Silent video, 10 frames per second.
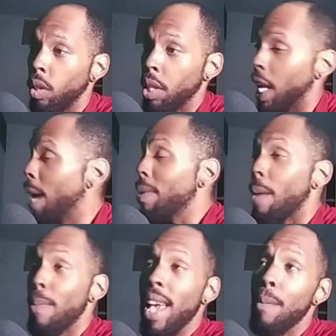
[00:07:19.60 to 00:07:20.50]
Now, I'm
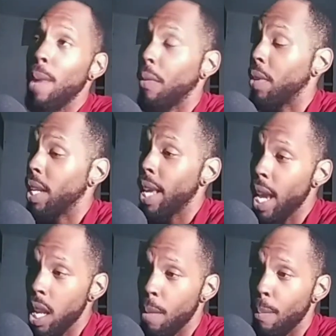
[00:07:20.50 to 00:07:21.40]
not bad mouthing
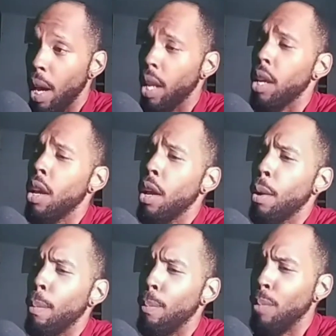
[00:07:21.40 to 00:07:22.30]
anybody,
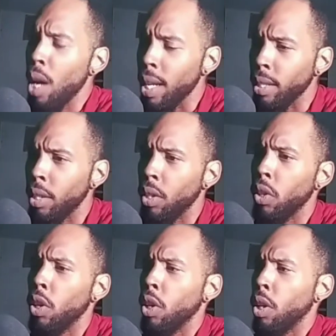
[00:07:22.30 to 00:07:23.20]
but
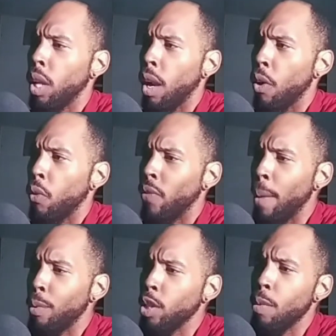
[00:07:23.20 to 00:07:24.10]

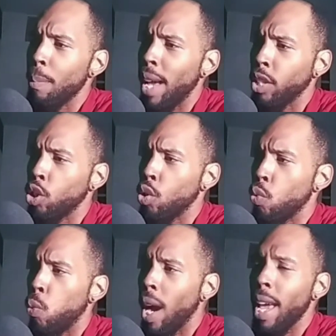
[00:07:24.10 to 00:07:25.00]
that brings me back to
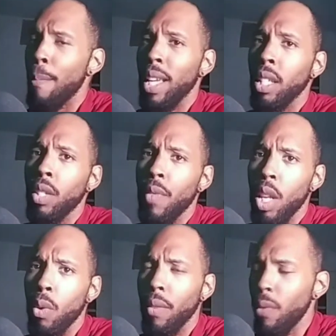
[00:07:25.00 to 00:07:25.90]
why I made this
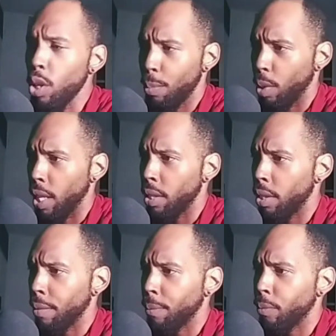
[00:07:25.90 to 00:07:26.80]
video in the first
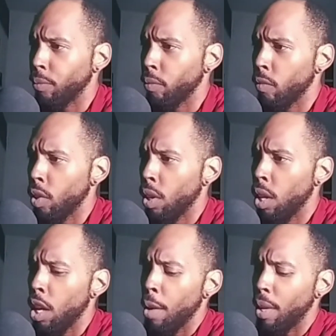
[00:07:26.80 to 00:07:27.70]
place.
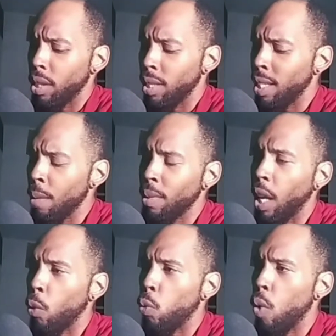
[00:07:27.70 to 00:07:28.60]
Because it seems
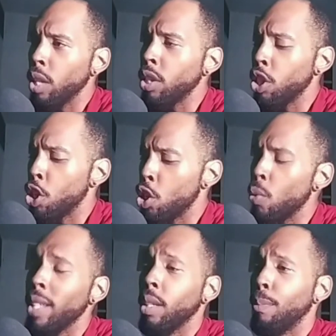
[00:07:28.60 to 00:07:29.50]
like once
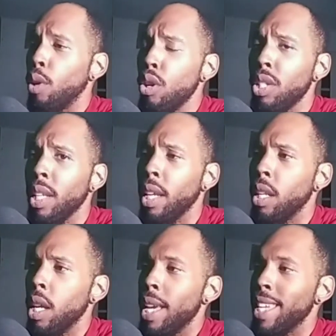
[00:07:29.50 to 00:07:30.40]
you as a
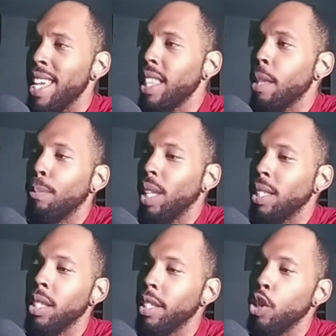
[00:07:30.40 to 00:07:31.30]
person get the
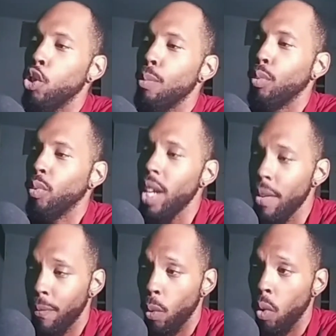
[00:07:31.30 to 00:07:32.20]
blessings that you
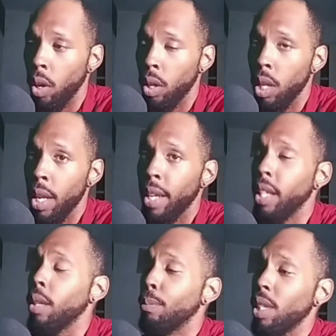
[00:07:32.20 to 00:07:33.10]
prayed for,
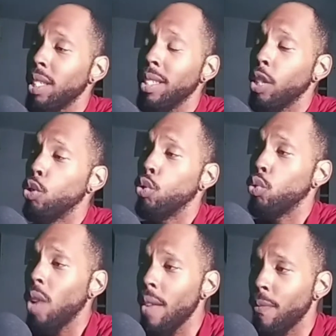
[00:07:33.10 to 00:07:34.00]
get the blessings that you
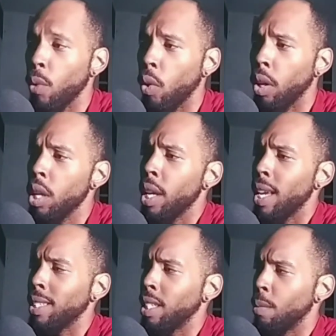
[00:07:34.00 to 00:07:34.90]
strive for,
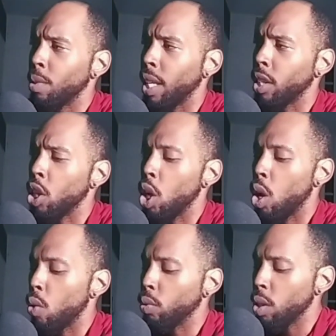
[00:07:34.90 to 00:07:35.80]
it seems like the
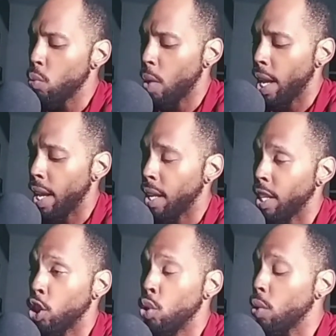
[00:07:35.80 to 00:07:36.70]
only way
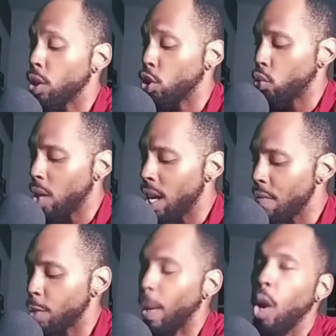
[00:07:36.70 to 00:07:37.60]
that you can strive
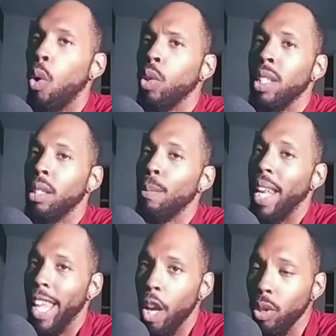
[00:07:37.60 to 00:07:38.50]
is by holding
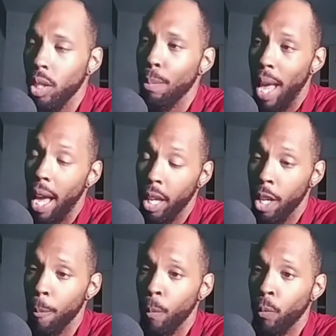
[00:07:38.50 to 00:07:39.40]
somebody else back.
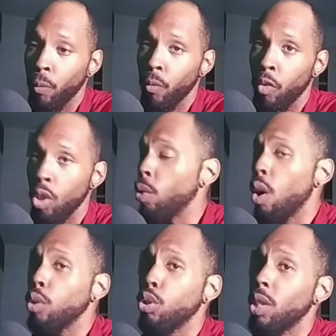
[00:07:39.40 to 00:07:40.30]
You don't
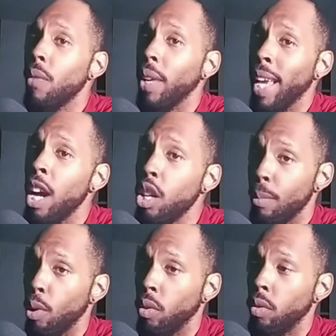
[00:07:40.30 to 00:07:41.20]
hold yourself
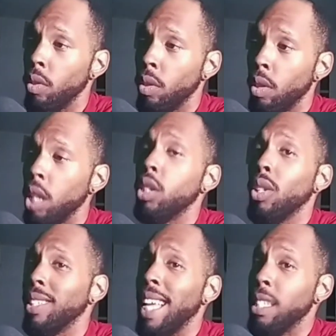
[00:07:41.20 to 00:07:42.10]
accountable until
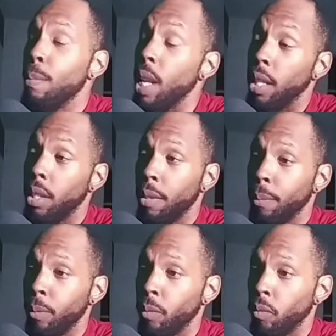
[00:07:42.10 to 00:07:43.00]
the last minute.
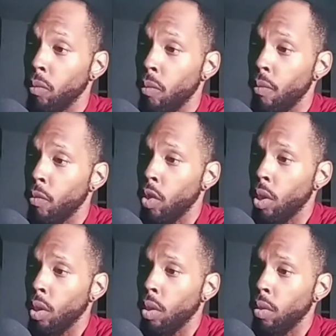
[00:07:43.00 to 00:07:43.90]

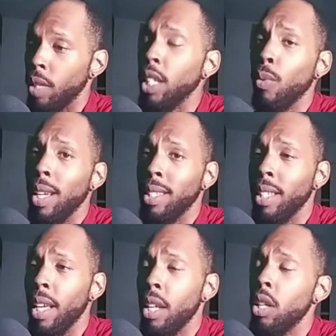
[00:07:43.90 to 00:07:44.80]
That's why I
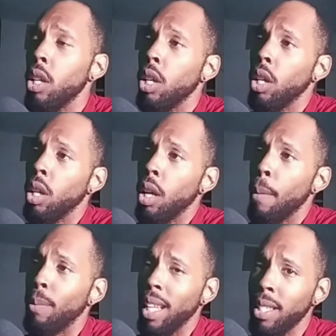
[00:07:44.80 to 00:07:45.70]
said
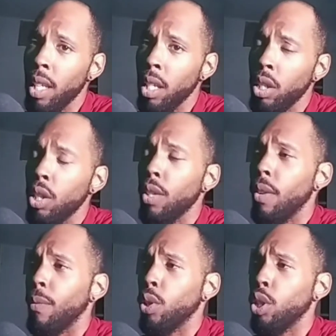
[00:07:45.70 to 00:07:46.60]
blessings
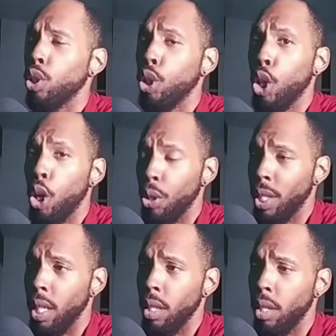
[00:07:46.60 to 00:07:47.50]
versus
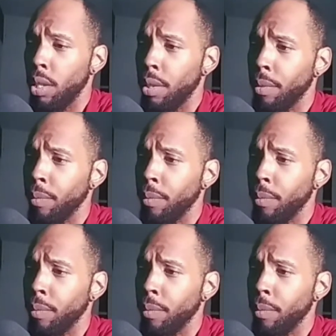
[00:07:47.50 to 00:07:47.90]
curses.